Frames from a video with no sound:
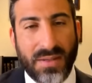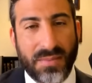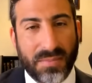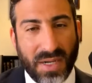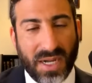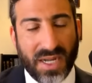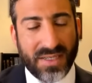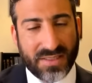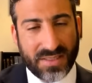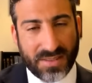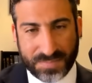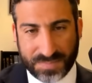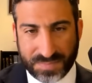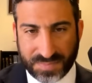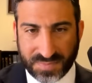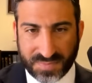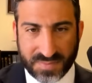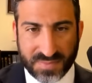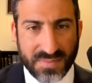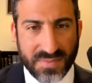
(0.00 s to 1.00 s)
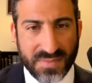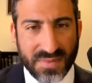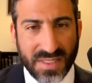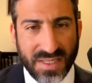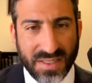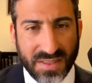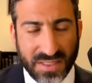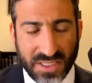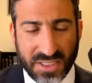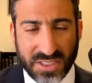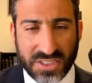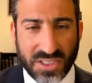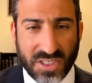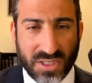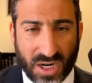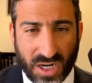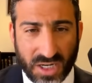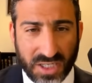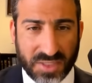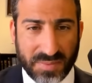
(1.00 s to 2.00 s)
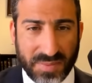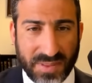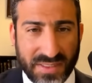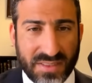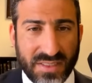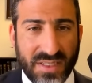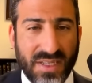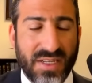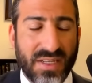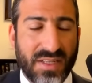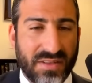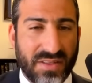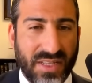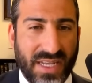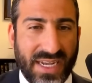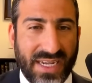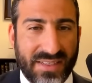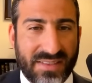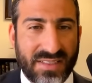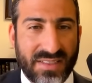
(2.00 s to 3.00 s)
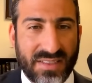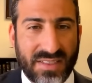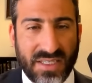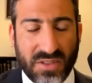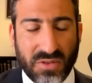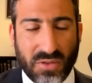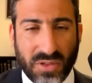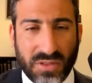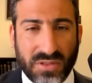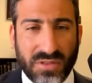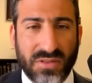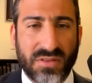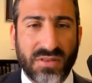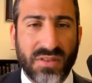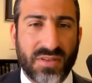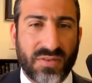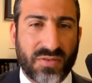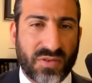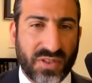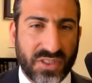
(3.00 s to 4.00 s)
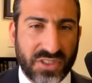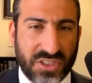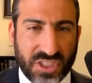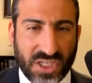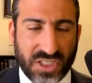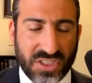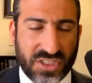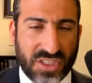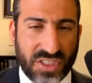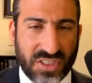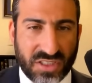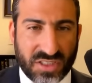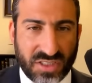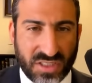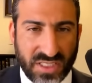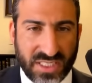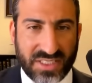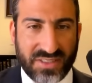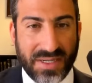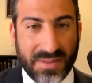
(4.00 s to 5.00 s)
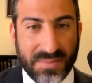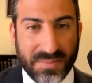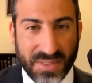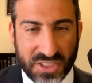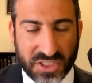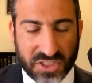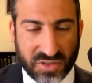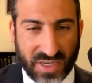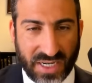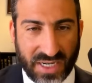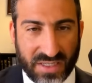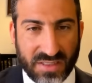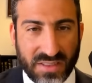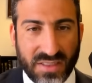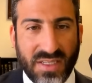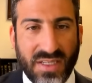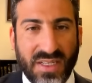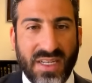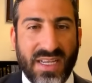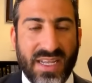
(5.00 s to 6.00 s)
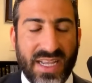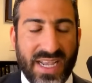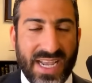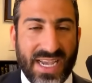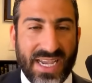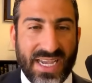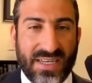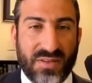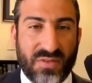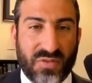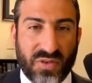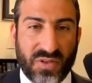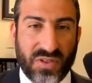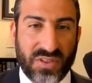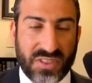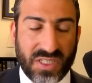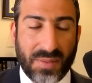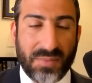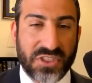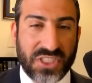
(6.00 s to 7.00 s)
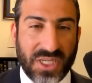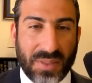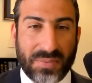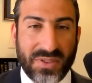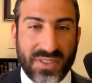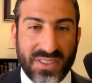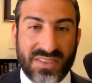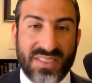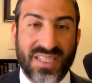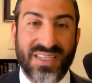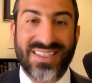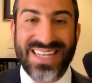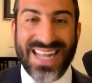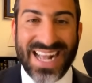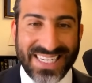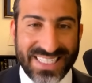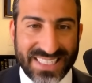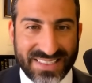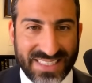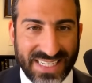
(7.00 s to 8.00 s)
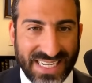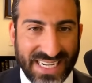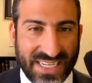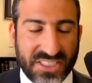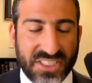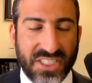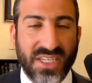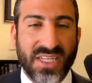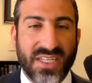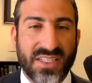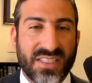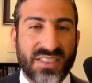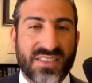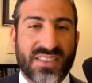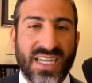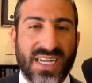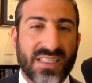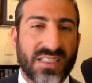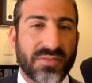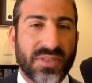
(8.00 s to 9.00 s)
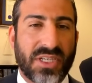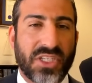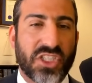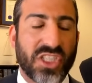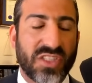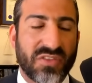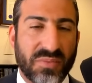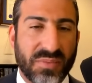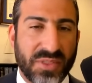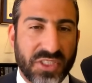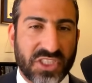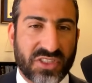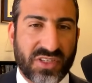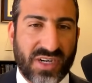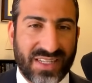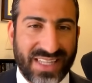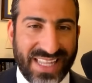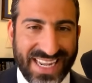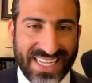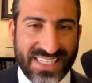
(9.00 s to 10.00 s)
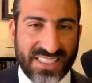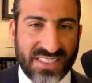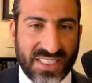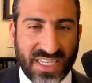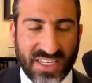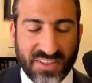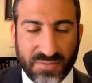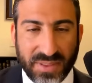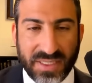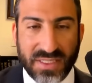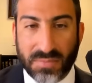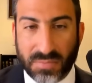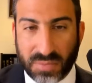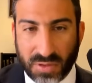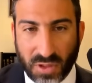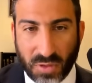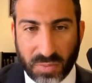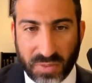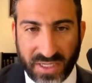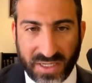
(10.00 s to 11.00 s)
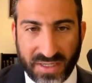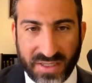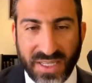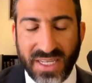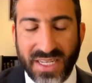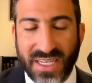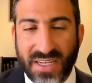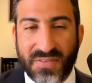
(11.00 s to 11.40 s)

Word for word: But there's an argument that in order for a judge to declare a mistrial and for double jeopardy to not attach, the declaration of a mistrial has to have been appropriate.